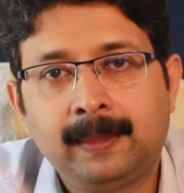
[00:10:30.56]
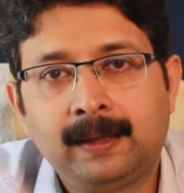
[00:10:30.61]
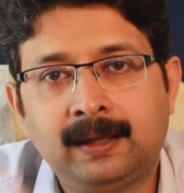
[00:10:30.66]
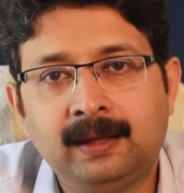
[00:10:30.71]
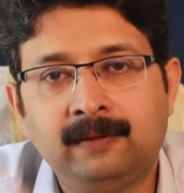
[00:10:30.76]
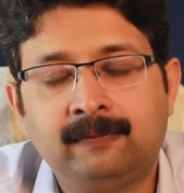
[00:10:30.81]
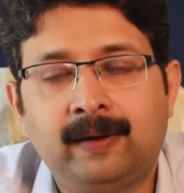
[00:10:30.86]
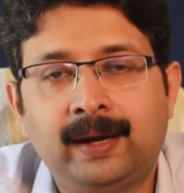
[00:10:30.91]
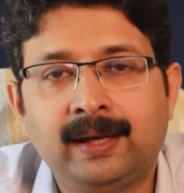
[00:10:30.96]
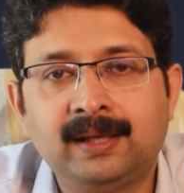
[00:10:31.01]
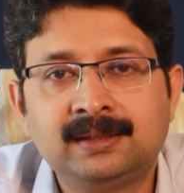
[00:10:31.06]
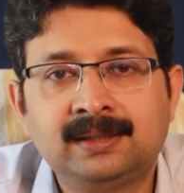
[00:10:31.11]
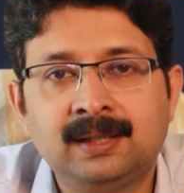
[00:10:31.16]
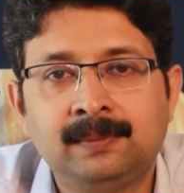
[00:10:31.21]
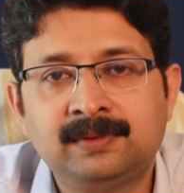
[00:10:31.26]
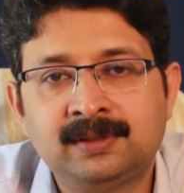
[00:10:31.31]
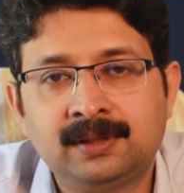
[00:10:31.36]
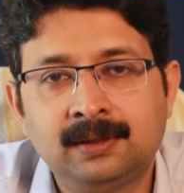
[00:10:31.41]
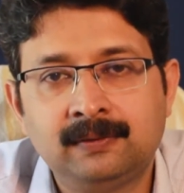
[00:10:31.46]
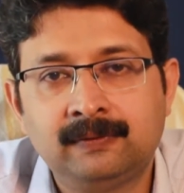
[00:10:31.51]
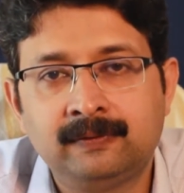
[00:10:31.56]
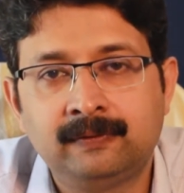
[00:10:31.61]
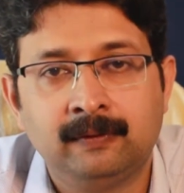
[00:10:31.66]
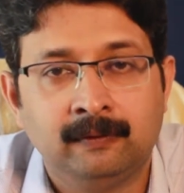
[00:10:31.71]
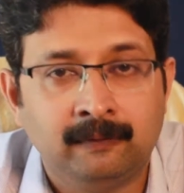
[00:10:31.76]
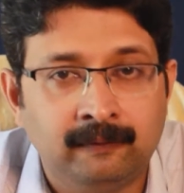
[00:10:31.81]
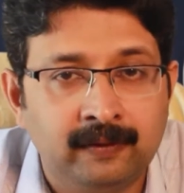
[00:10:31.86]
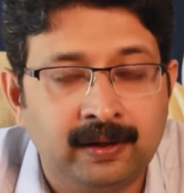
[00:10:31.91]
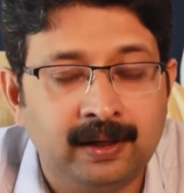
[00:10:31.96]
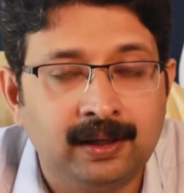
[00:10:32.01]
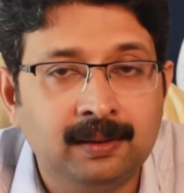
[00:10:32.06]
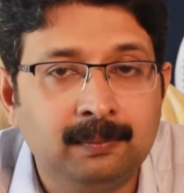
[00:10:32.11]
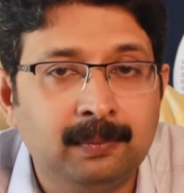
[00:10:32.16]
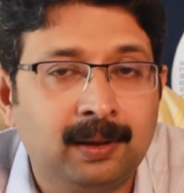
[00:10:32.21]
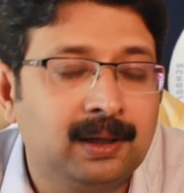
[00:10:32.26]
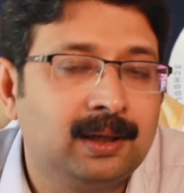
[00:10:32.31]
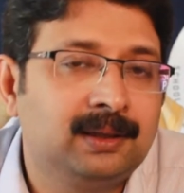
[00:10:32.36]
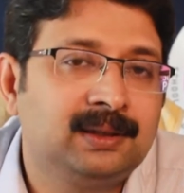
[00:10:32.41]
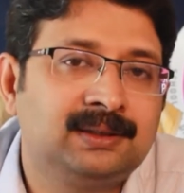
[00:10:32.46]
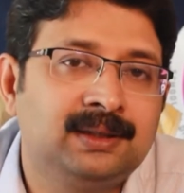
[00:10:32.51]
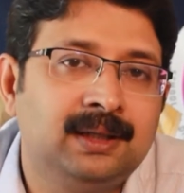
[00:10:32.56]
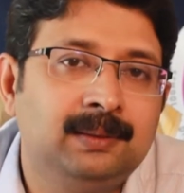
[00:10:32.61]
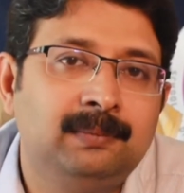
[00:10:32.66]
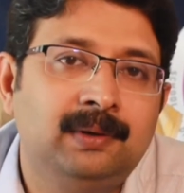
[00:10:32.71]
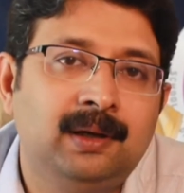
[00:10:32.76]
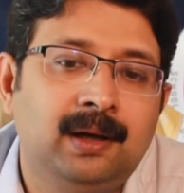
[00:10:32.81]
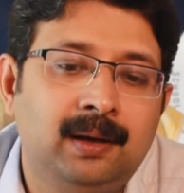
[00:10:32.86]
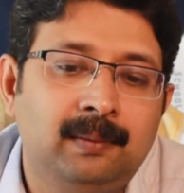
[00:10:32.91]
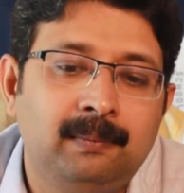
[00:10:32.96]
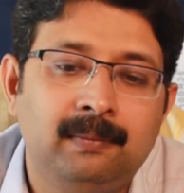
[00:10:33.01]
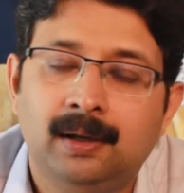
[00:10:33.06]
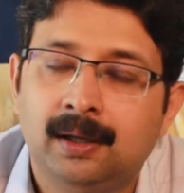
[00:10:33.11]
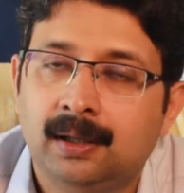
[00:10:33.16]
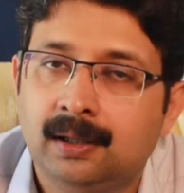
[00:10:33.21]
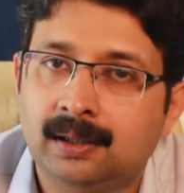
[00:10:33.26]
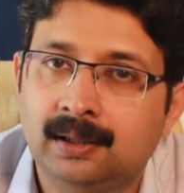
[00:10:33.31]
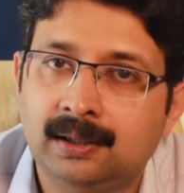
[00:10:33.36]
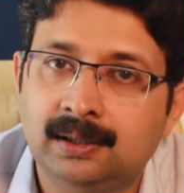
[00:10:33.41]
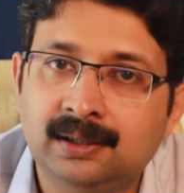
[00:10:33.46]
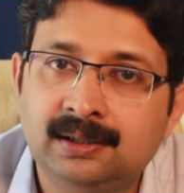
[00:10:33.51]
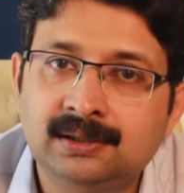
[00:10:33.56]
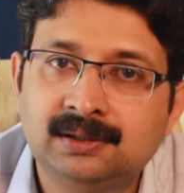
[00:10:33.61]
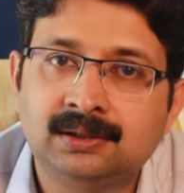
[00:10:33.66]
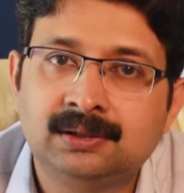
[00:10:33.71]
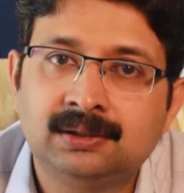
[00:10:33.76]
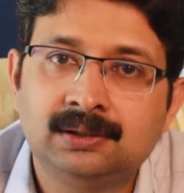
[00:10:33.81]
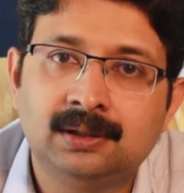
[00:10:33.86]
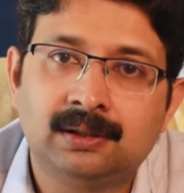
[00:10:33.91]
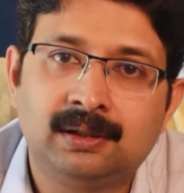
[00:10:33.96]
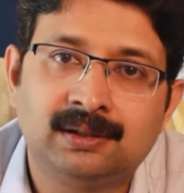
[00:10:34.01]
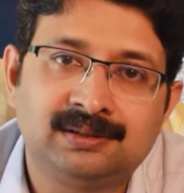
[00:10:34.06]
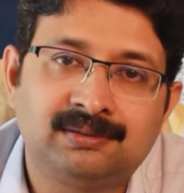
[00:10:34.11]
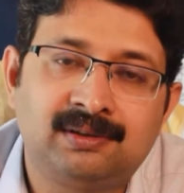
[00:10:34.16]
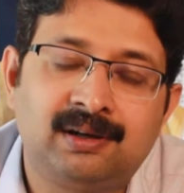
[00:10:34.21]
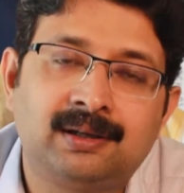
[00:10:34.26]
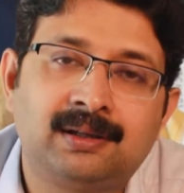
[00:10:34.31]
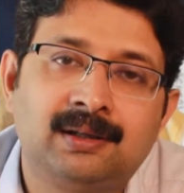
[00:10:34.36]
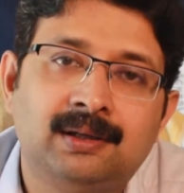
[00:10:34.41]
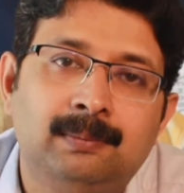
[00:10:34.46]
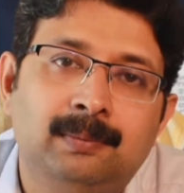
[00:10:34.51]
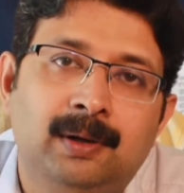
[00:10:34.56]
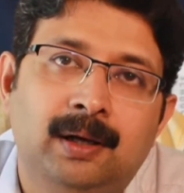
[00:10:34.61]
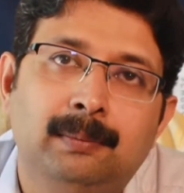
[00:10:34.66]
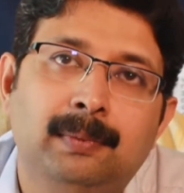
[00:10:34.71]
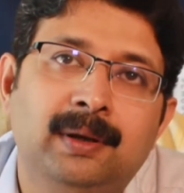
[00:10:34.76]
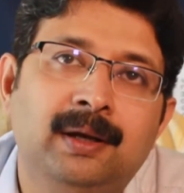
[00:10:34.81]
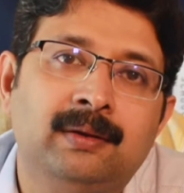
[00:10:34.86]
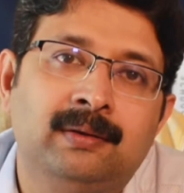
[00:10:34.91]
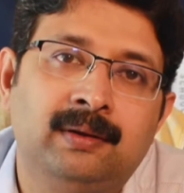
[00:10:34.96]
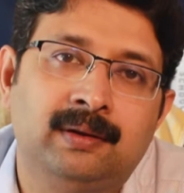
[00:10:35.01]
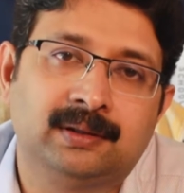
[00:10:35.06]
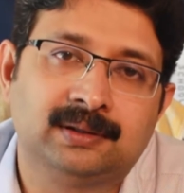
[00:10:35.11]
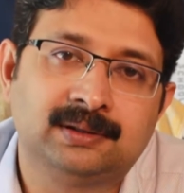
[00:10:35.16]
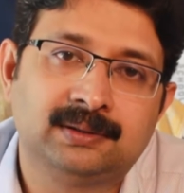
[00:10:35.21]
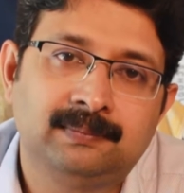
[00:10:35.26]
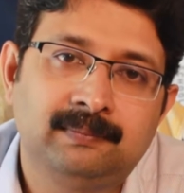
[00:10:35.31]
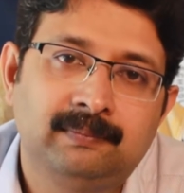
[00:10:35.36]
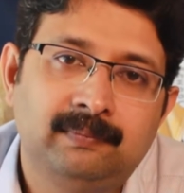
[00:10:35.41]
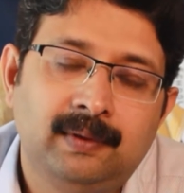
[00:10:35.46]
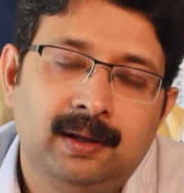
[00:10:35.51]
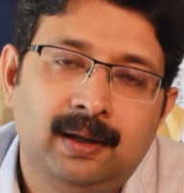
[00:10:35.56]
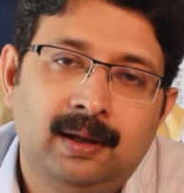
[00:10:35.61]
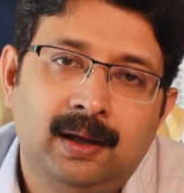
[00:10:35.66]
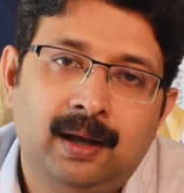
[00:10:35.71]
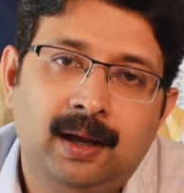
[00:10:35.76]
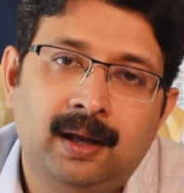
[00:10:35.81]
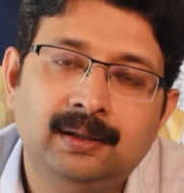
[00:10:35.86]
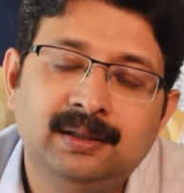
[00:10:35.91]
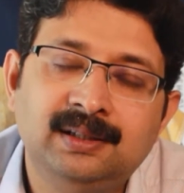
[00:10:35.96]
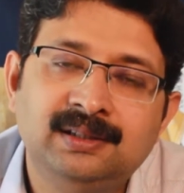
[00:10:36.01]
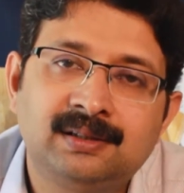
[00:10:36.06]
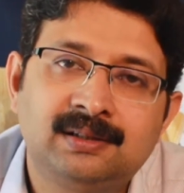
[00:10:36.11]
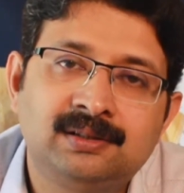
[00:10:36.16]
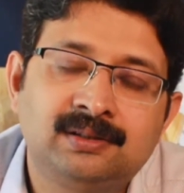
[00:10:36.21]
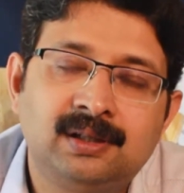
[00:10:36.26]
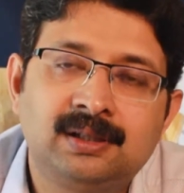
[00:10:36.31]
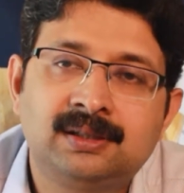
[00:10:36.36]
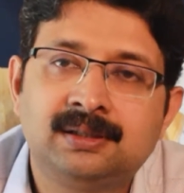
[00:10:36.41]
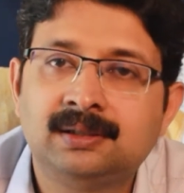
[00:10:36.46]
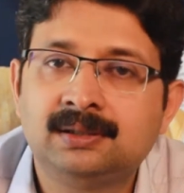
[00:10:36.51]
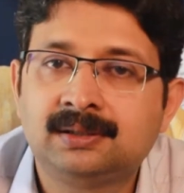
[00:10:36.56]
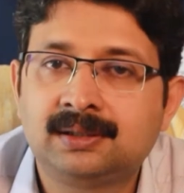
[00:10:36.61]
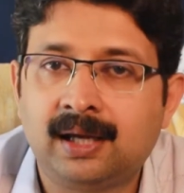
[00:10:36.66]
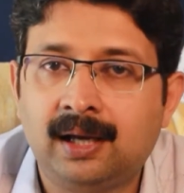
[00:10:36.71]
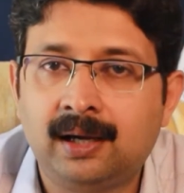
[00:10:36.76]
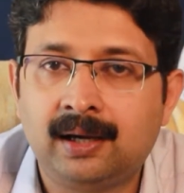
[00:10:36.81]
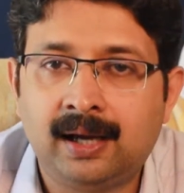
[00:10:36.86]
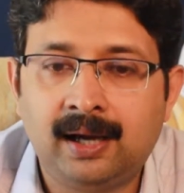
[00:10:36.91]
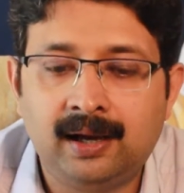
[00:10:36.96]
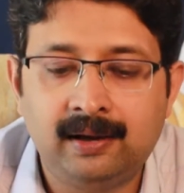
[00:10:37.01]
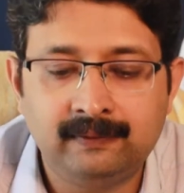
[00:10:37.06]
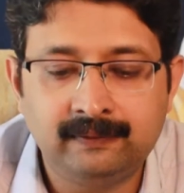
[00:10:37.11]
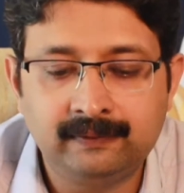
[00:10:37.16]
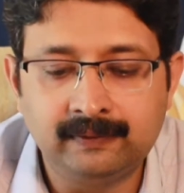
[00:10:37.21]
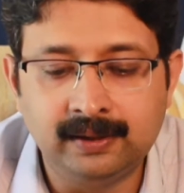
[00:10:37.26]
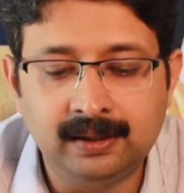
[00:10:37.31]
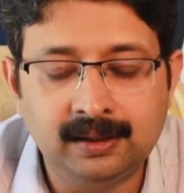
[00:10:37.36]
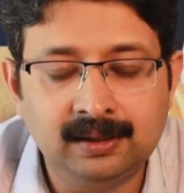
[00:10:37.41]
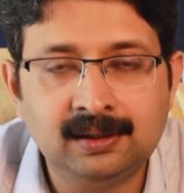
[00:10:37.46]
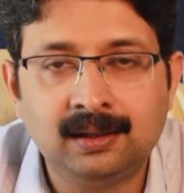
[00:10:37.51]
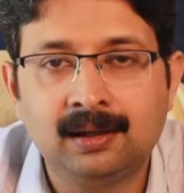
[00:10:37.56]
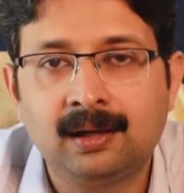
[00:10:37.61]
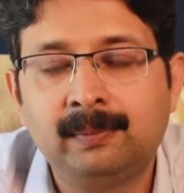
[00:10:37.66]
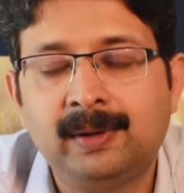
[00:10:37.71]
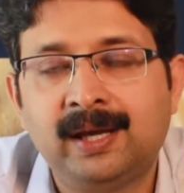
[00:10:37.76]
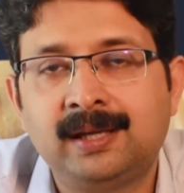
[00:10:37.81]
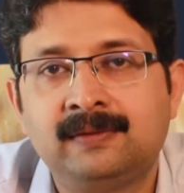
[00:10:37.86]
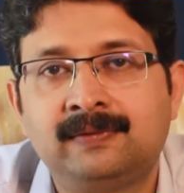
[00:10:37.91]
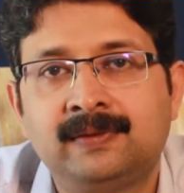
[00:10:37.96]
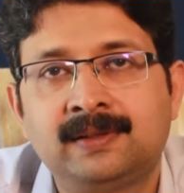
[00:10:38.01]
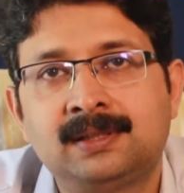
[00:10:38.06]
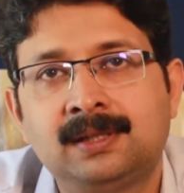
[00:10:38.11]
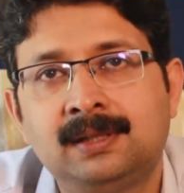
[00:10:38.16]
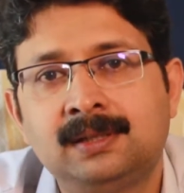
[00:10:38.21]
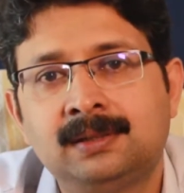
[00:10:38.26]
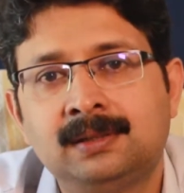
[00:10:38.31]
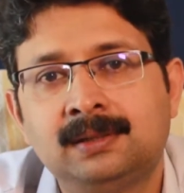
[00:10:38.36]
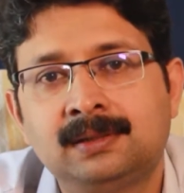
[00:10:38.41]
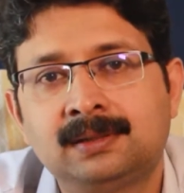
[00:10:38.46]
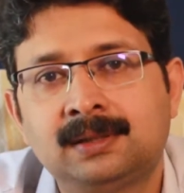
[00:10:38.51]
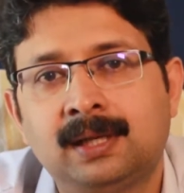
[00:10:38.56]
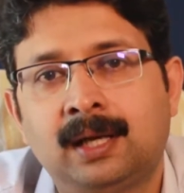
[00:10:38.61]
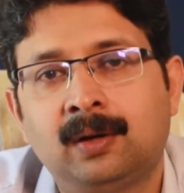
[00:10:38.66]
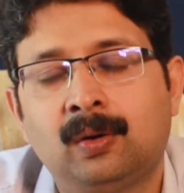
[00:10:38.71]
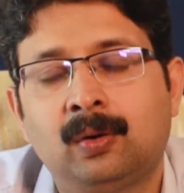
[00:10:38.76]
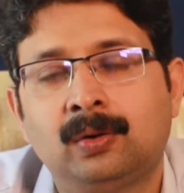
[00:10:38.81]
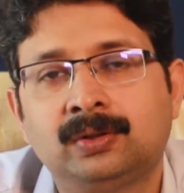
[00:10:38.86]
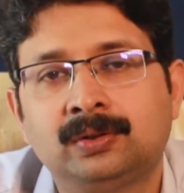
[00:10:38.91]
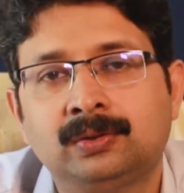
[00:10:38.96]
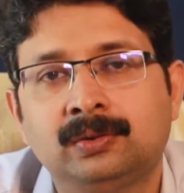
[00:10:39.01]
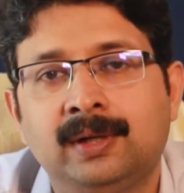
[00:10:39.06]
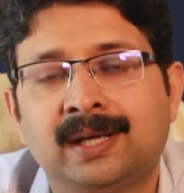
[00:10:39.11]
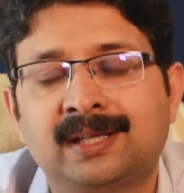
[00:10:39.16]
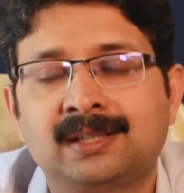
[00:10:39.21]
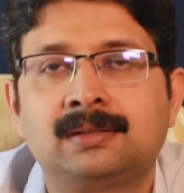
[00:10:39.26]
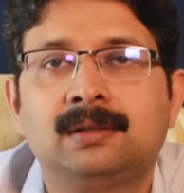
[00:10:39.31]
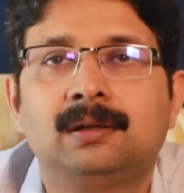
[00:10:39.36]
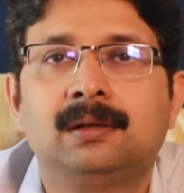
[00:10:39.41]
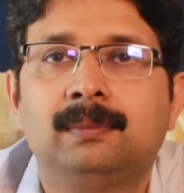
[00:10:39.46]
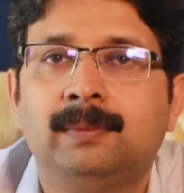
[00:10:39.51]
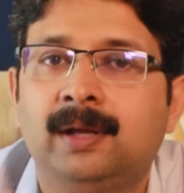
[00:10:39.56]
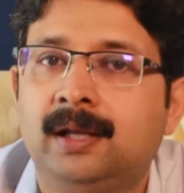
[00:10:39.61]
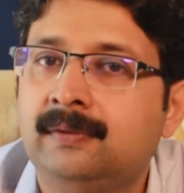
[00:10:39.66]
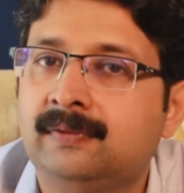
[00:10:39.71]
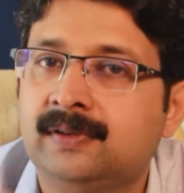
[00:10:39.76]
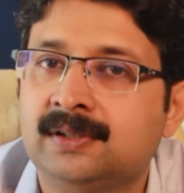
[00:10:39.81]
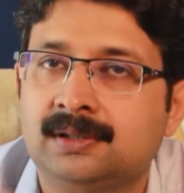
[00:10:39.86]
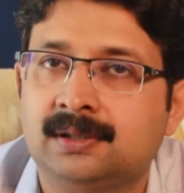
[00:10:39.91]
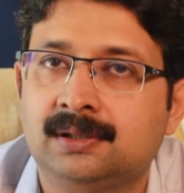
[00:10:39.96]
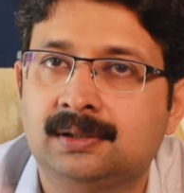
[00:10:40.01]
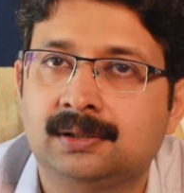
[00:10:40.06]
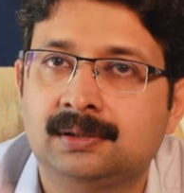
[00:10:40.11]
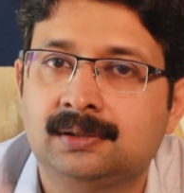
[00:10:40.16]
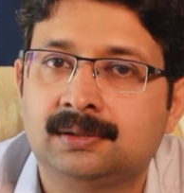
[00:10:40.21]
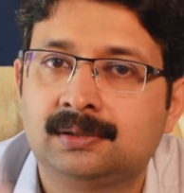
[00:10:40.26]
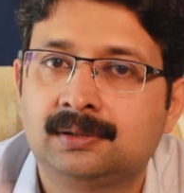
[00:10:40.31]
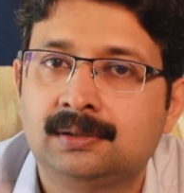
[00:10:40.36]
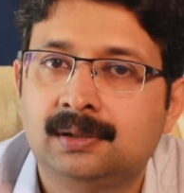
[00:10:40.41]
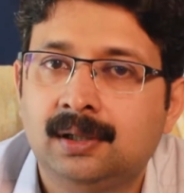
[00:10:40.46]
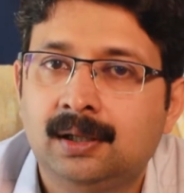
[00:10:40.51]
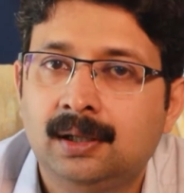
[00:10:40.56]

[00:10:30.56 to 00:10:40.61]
he finds himself free, but at the same time he is restricted by many things. And these restrictions can have internal manifestations and also external manifestations.